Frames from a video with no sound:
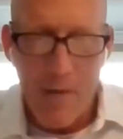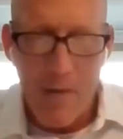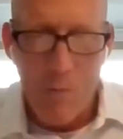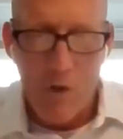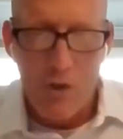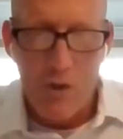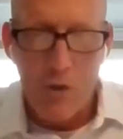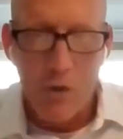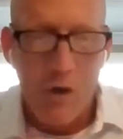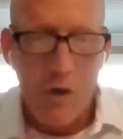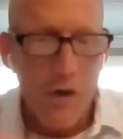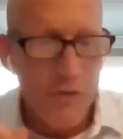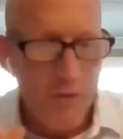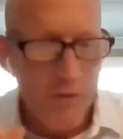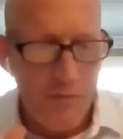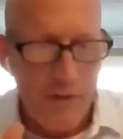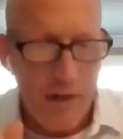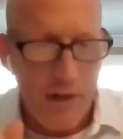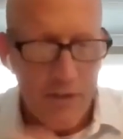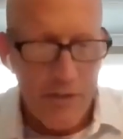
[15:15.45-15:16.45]
what you also
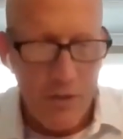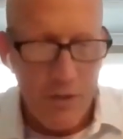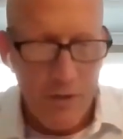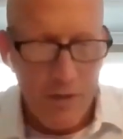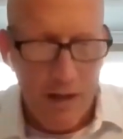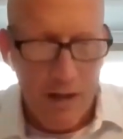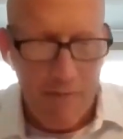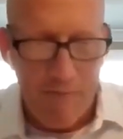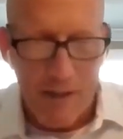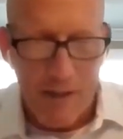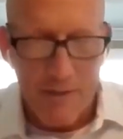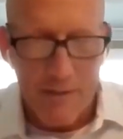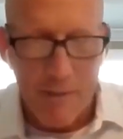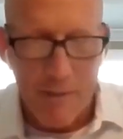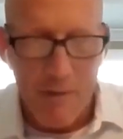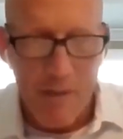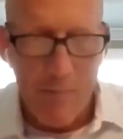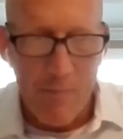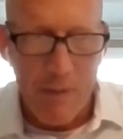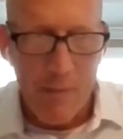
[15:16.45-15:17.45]
find too, and I found
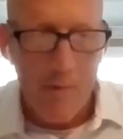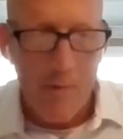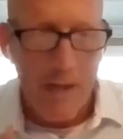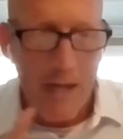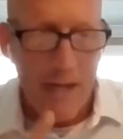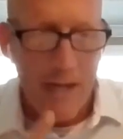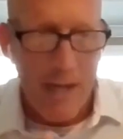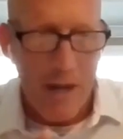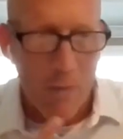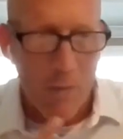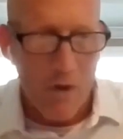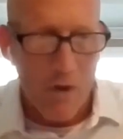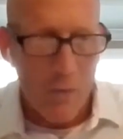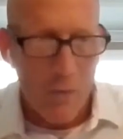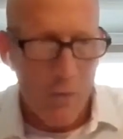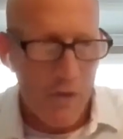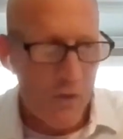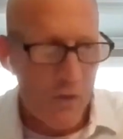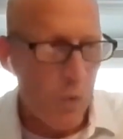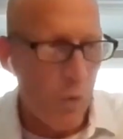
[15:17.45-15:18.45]
some of the people I networked
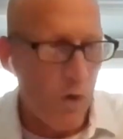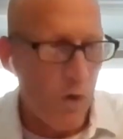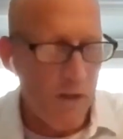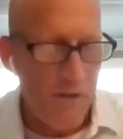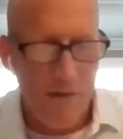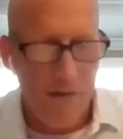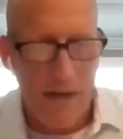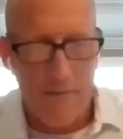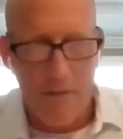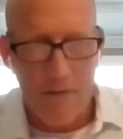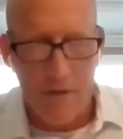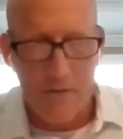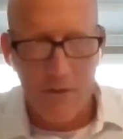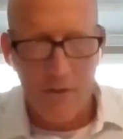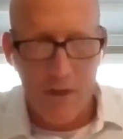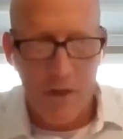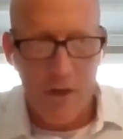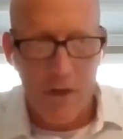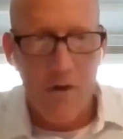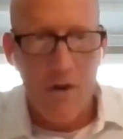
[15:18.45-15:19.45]
with 25 years
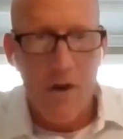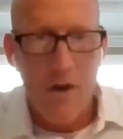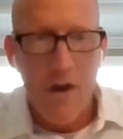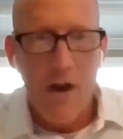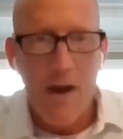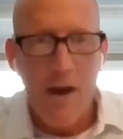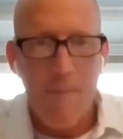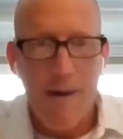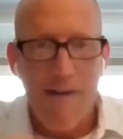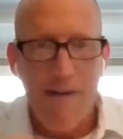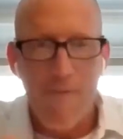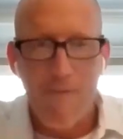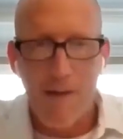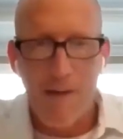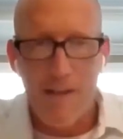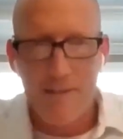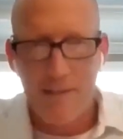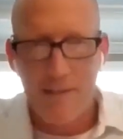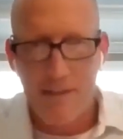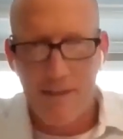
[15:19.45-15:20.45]
ago are my
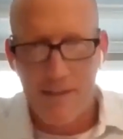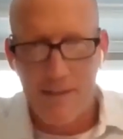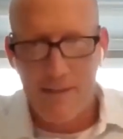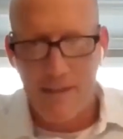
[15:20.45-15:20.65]
friends to this